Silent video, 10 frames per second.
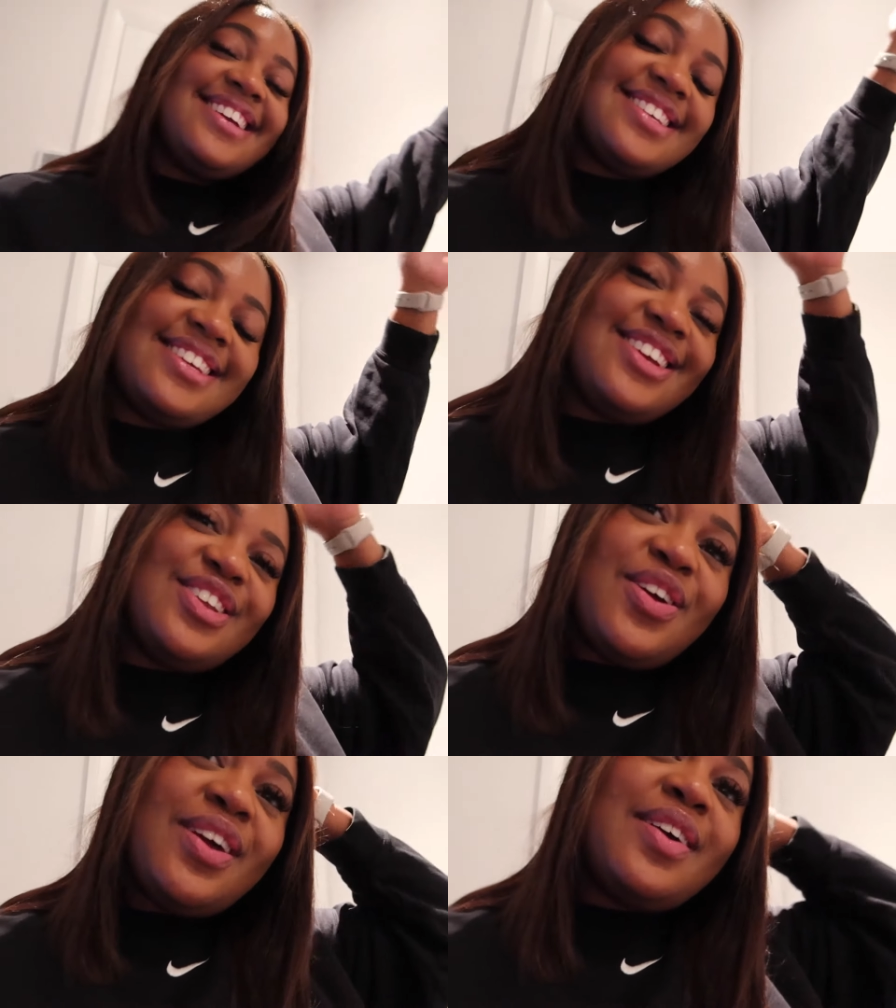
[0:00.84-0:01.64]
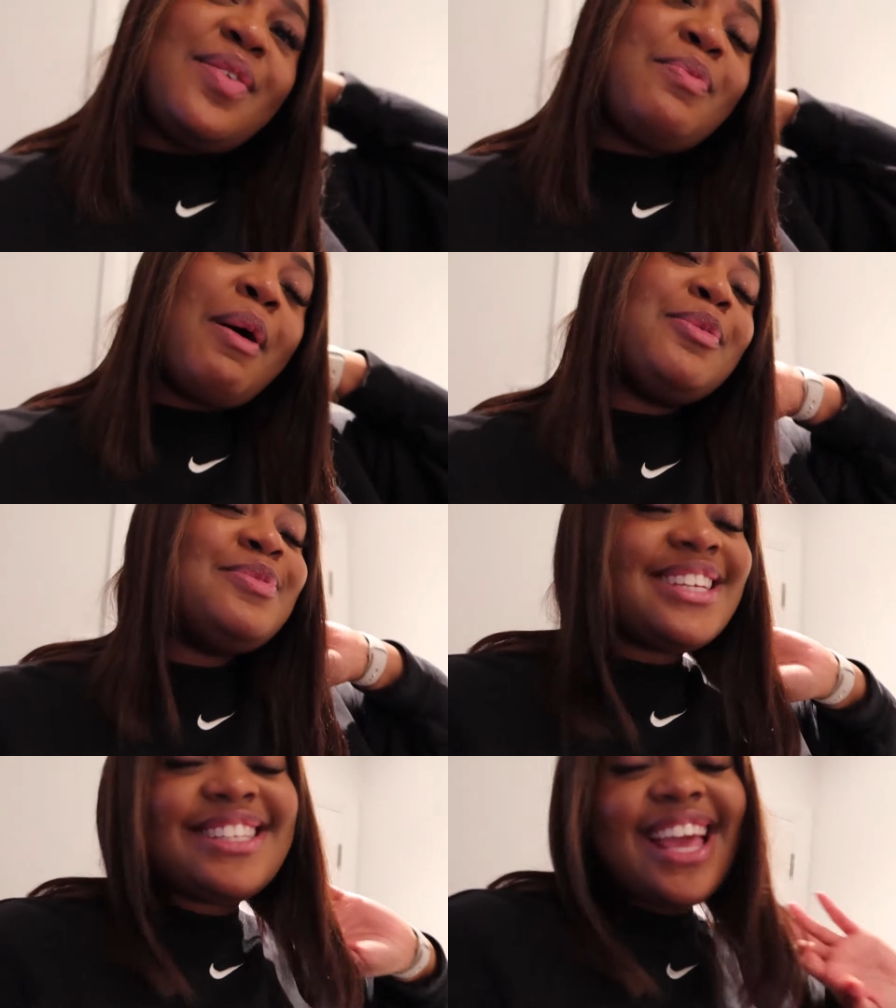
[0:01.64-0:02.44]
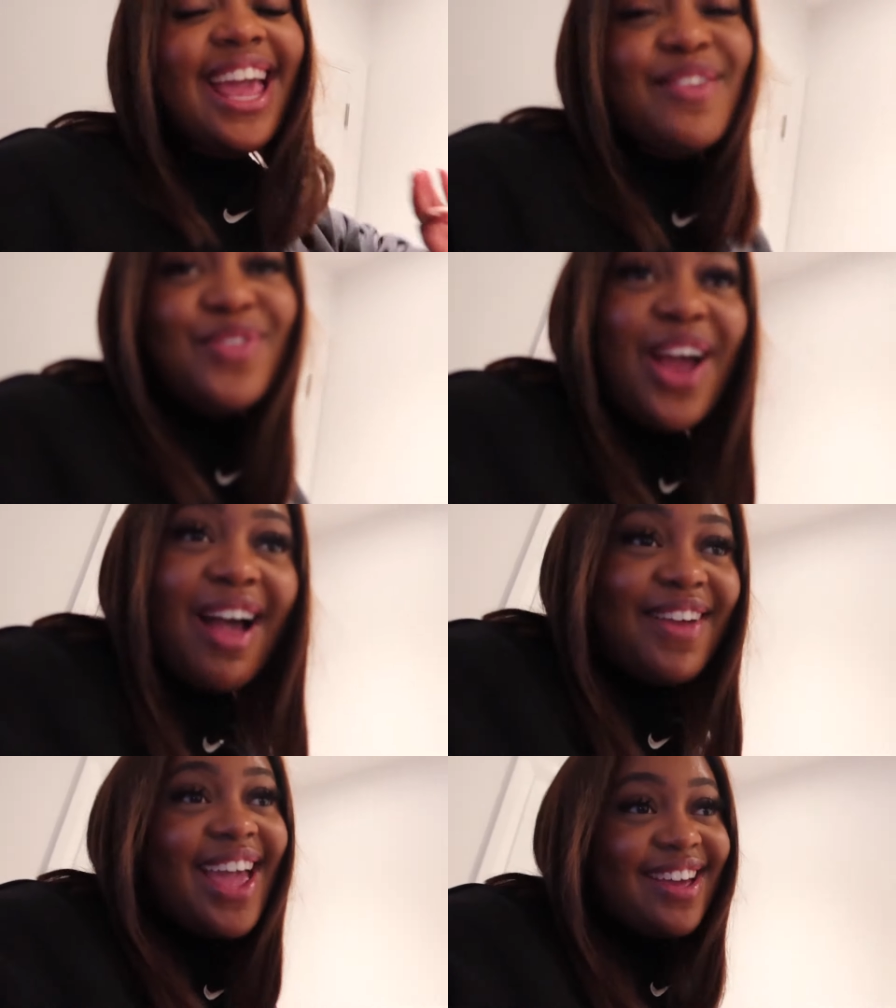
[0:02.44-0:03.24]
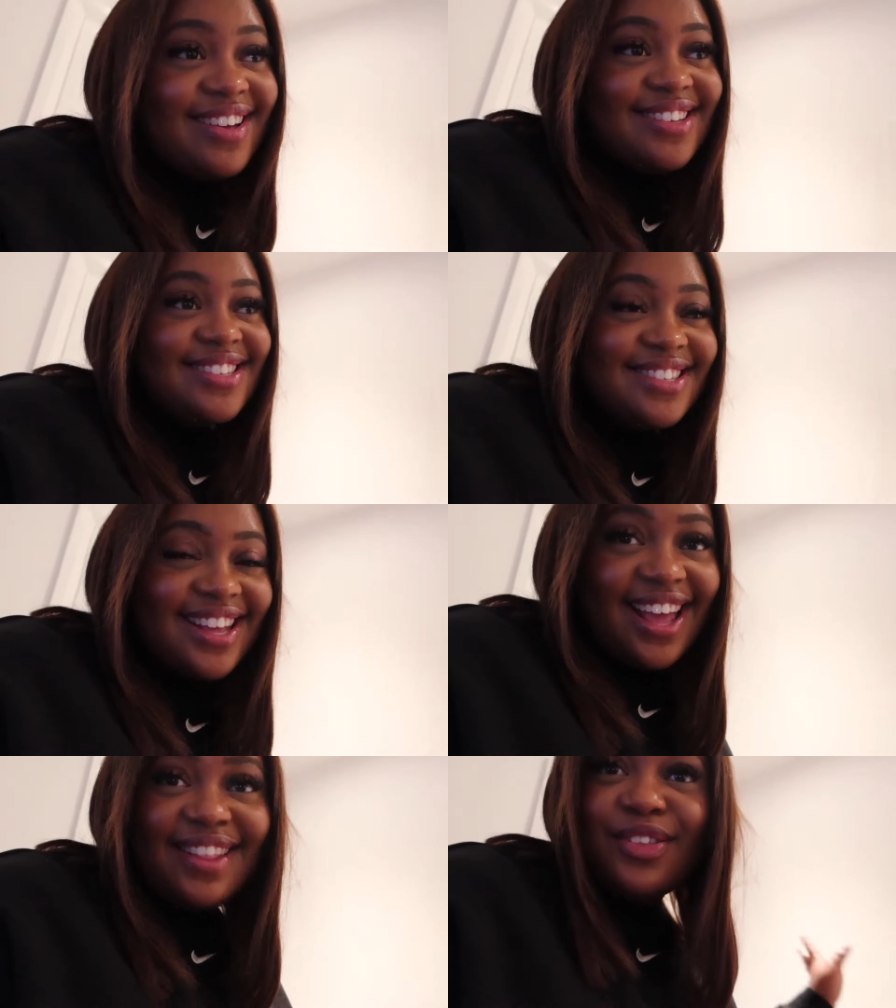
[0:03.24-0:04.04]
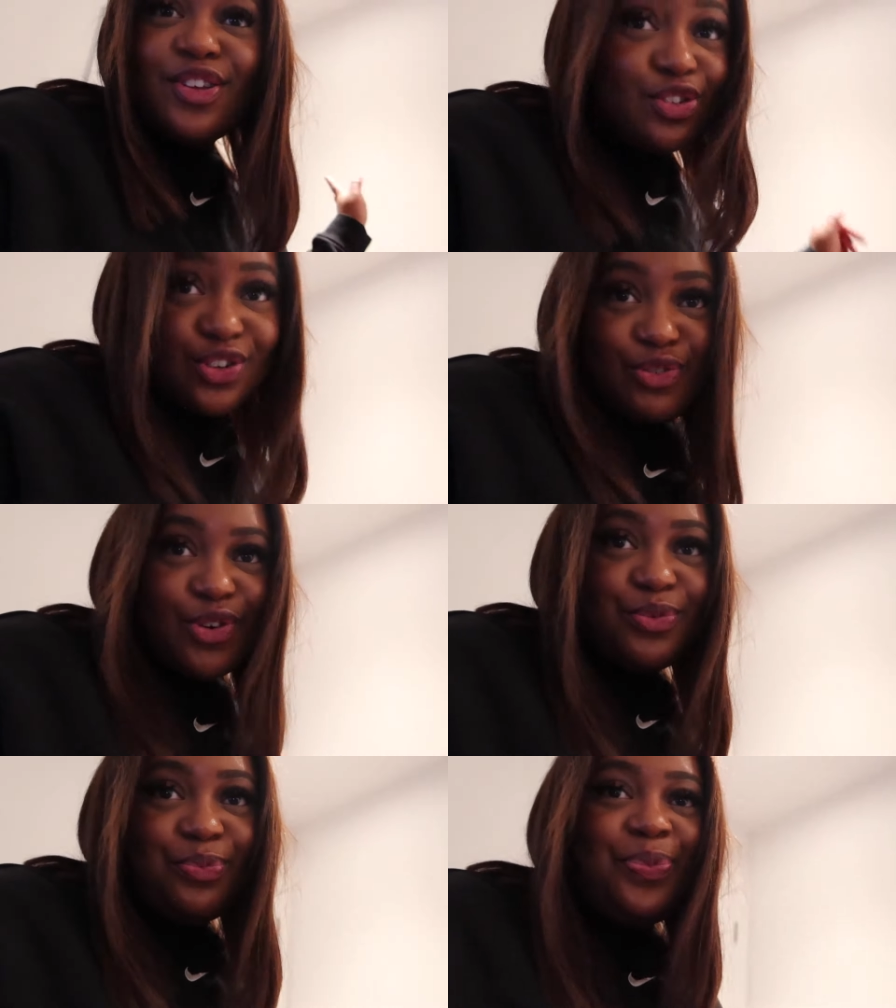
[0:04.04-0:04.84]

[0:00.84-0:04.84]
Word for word: you know, my mom did say if you don't have haters, then you're doing it wrong.